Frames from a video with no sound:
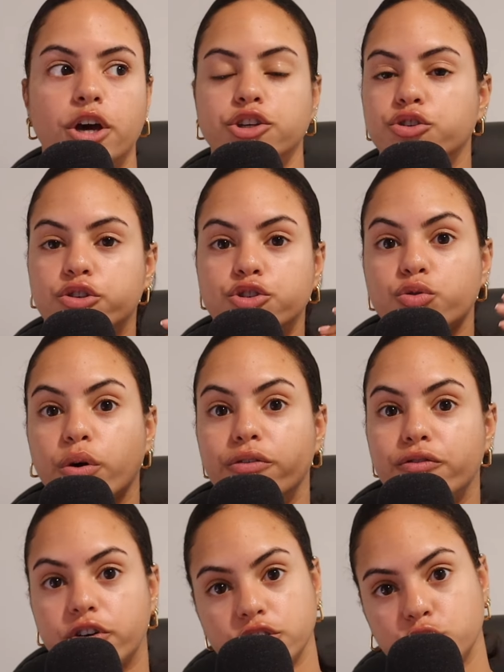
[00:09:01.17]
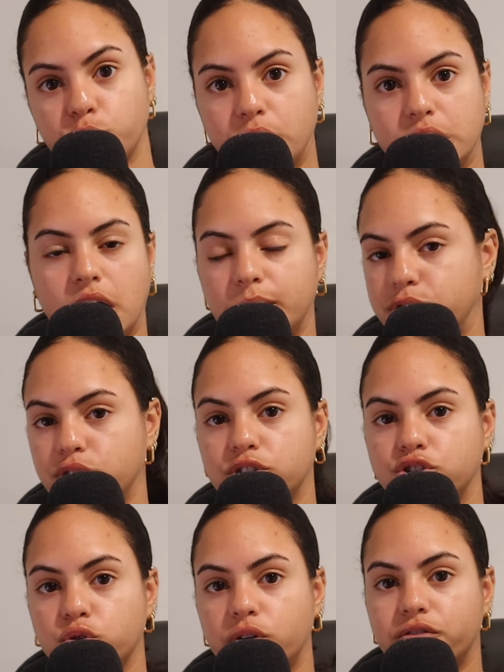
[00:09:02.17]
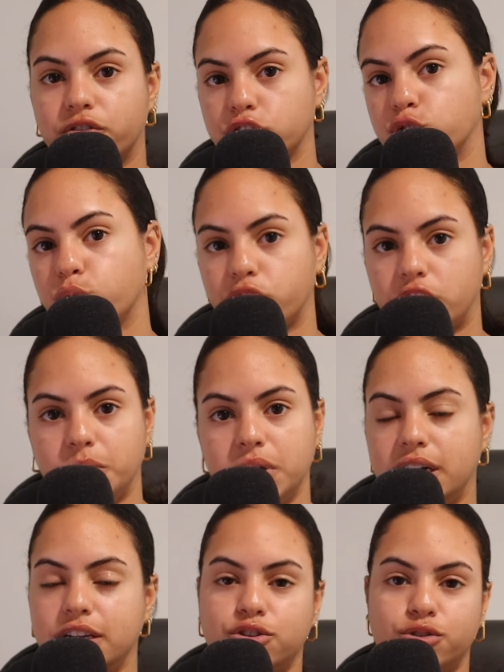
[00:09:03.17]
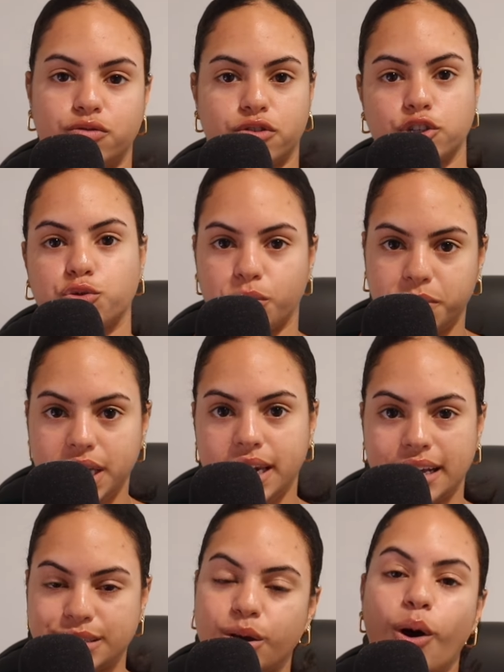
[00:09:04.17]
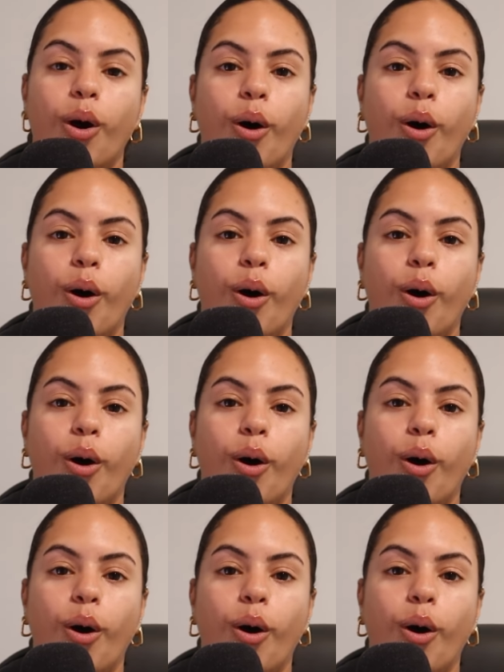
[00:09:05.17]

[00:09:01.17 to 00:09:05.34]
You can join virtual clubs, you can join virtual communities, do virtual meetings,